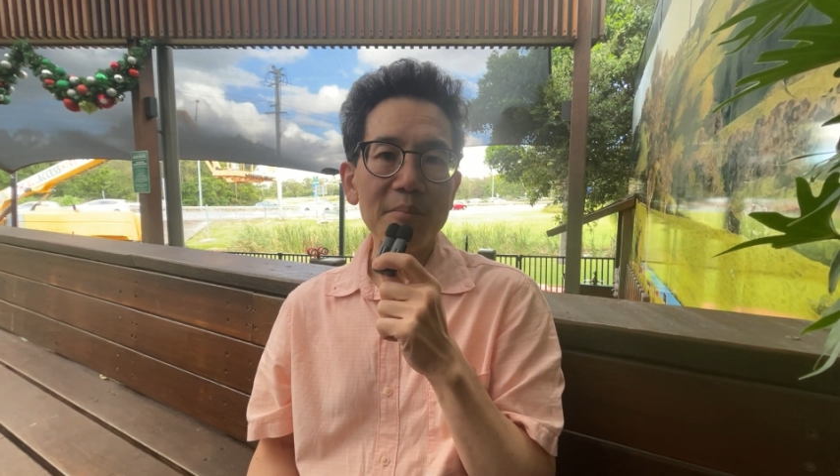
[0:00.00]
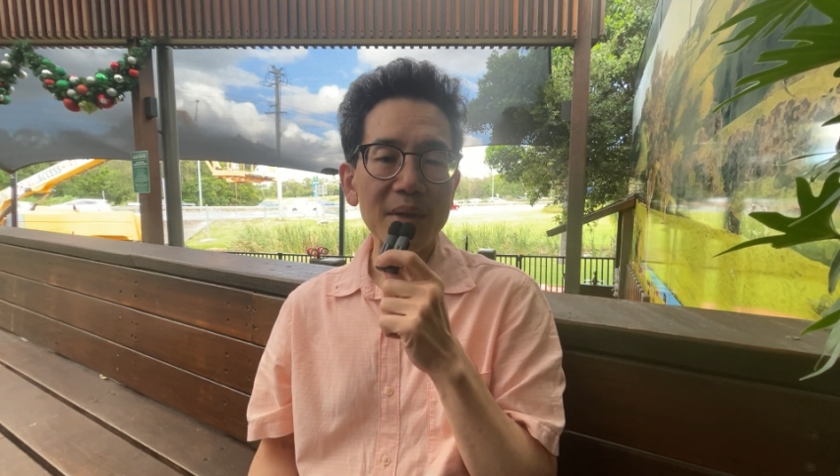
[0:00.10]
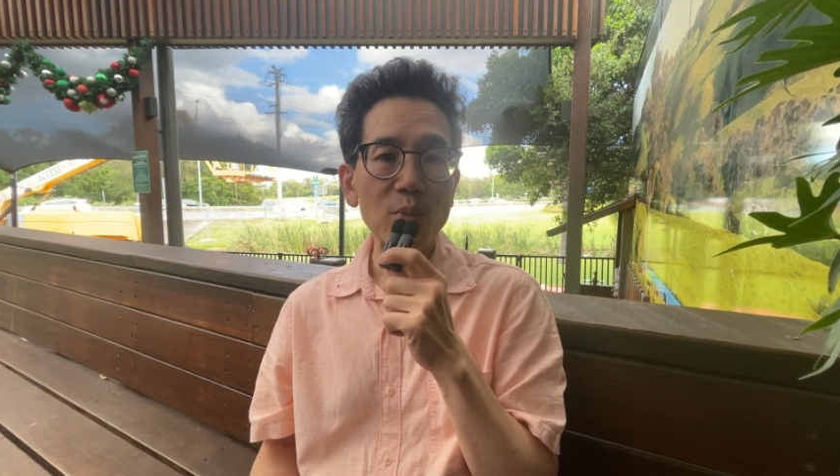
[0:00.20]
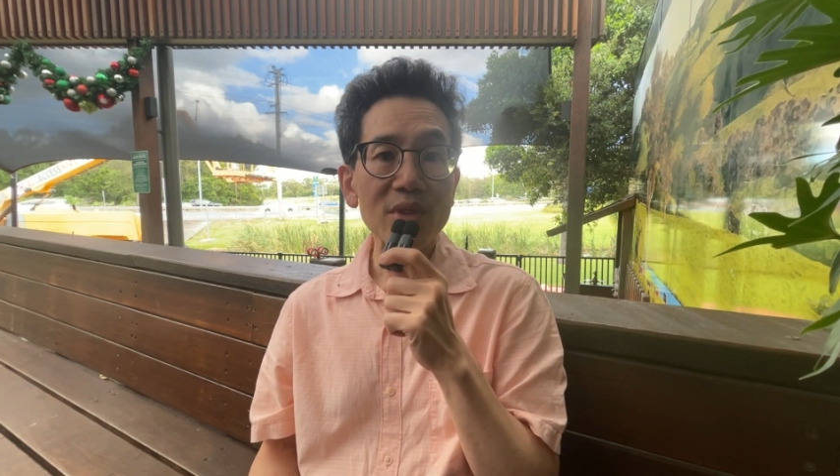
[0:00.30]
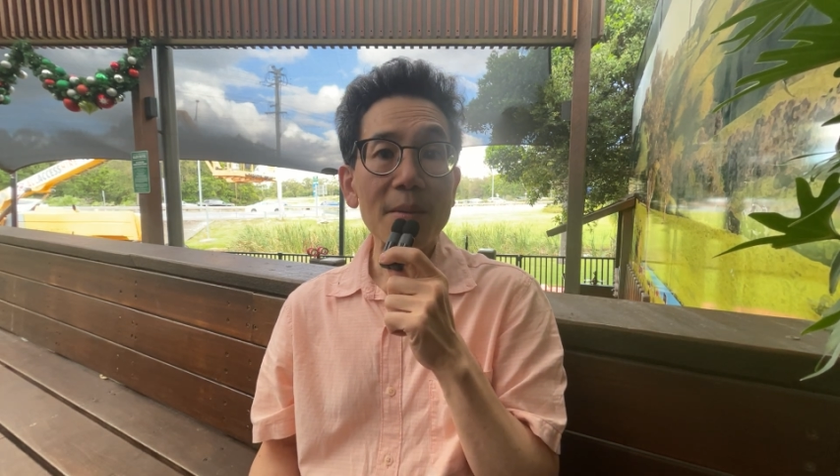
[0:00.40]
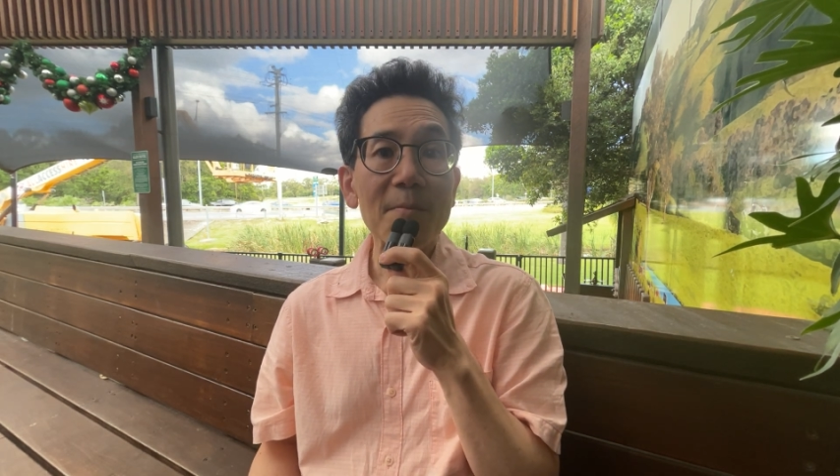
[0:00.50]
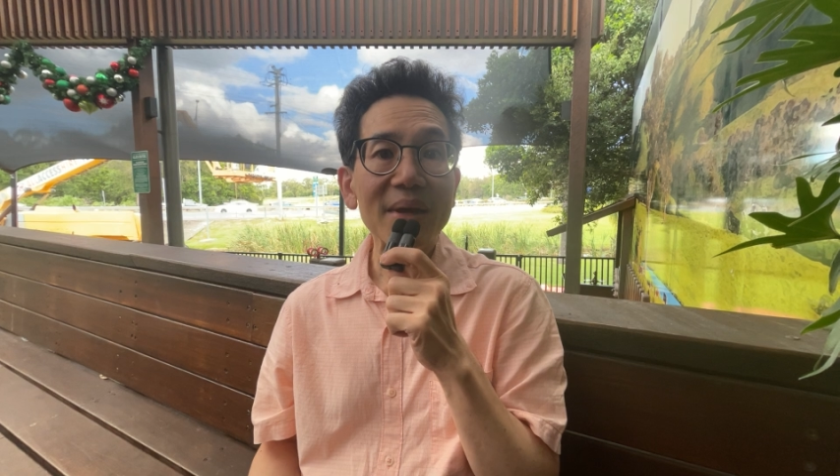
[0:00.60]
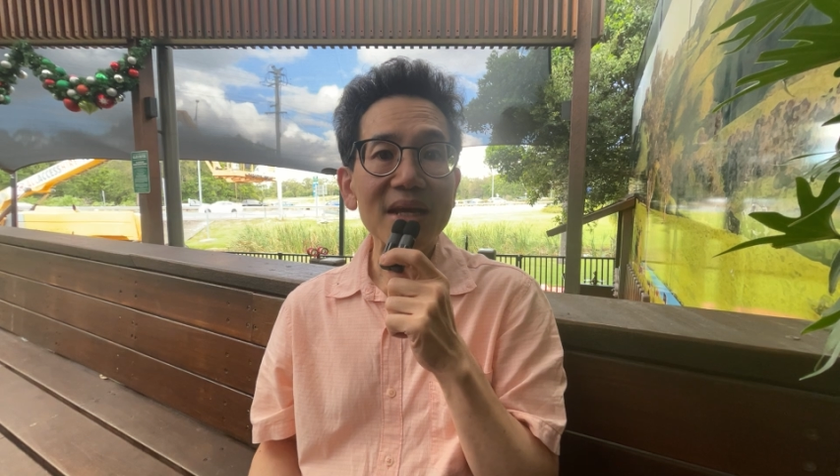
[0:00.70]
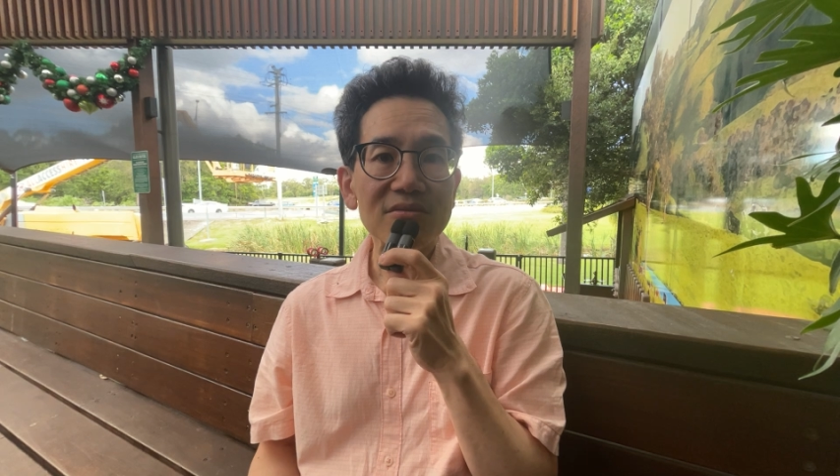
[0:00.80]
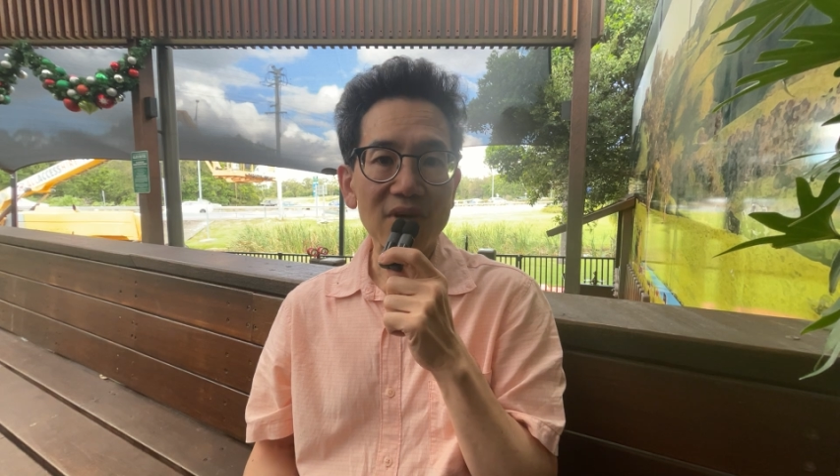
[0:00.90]
but with a
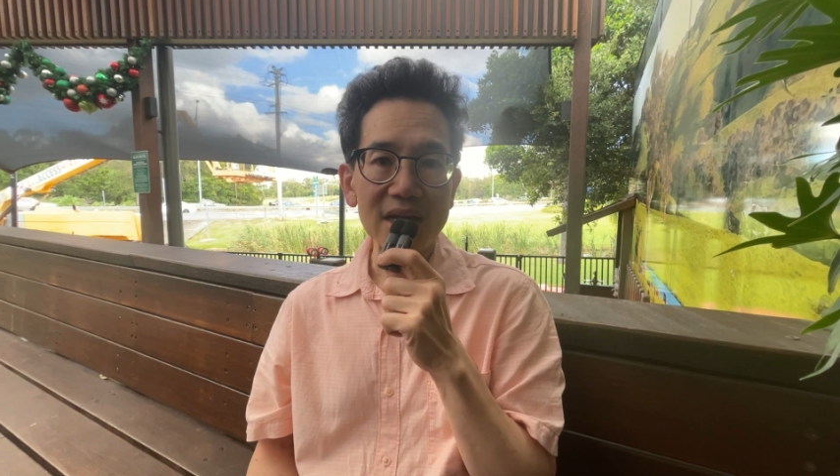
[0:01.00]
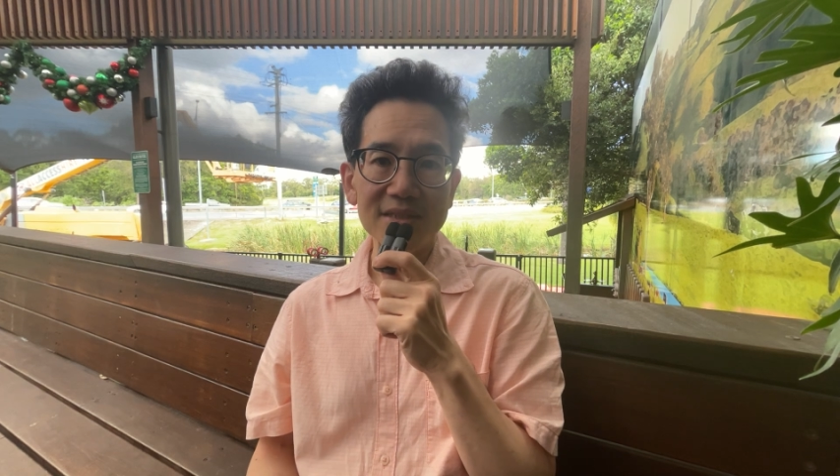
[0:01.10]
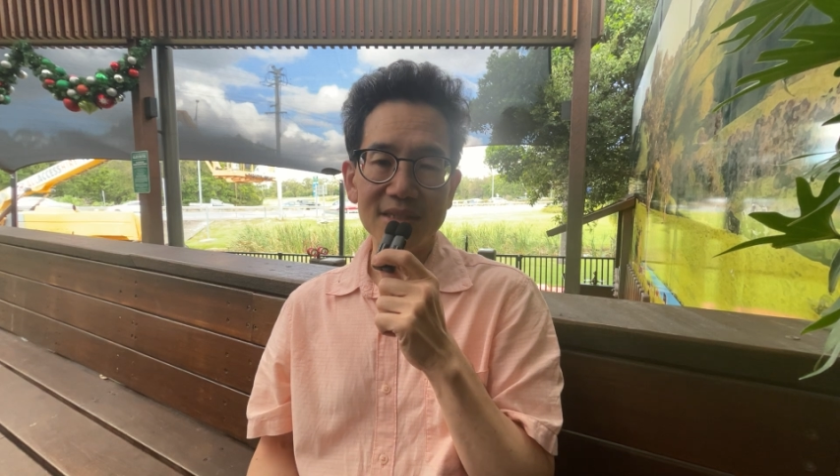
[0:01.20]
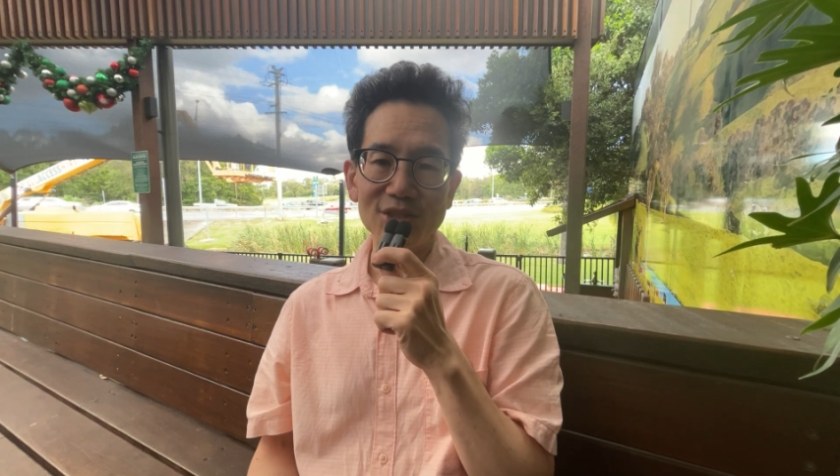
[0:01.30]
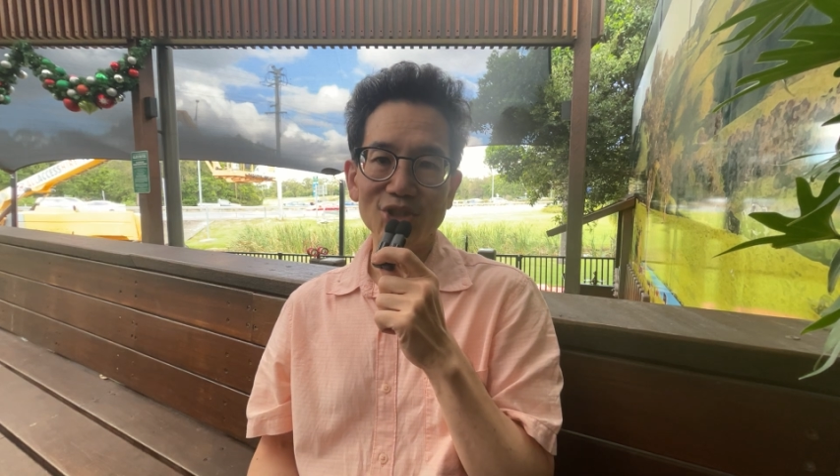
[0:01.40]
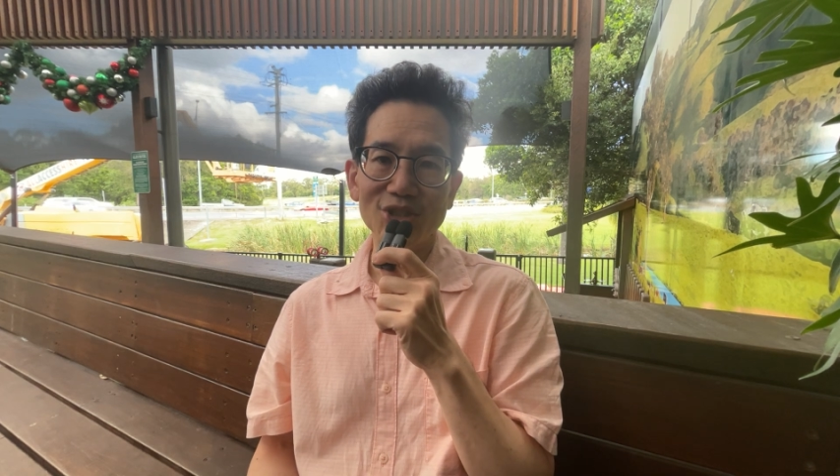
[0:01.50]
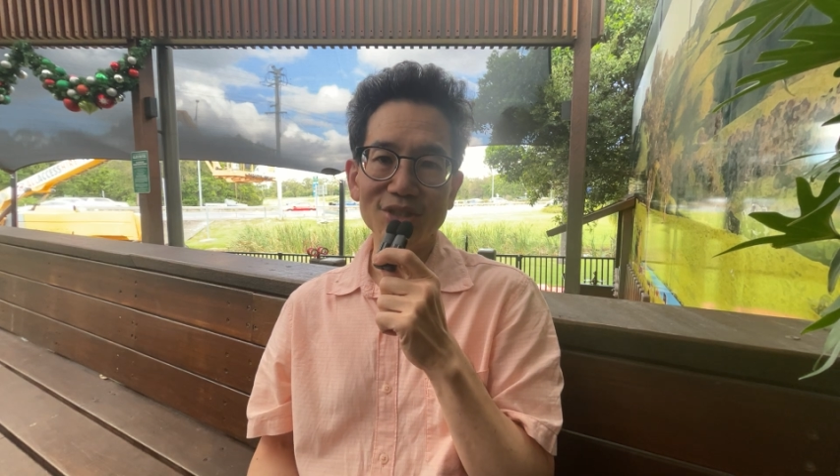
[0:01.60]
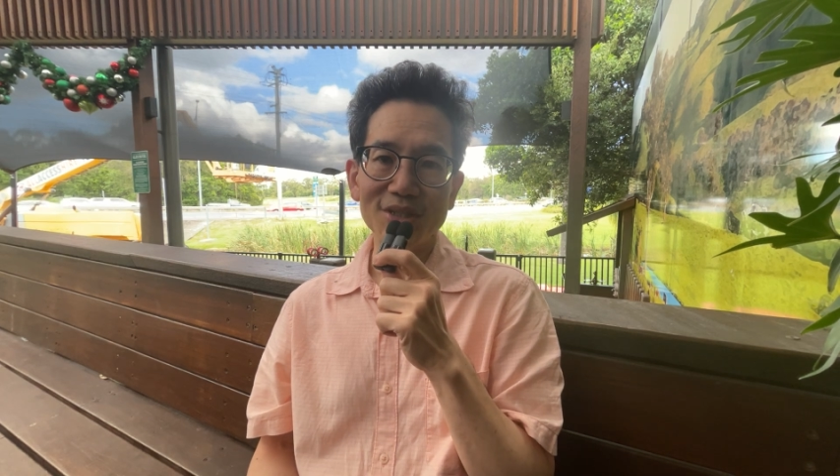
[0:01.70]
big advantage.